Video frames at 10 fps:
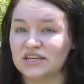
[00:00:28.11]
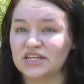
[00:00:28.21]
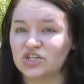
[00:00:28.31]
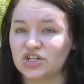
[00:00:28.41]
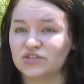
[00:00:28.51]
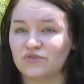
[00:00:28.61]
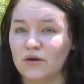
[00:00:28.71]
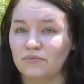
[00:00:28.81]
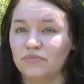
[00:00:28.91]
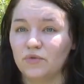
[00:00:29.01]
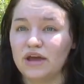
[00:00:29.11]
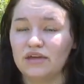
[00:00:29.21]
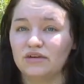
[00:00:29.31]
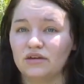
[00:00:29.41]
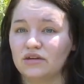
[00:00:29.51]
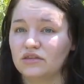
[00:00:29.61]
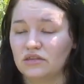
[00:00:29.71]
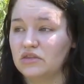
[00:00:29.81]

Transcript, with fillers: this just from the way the,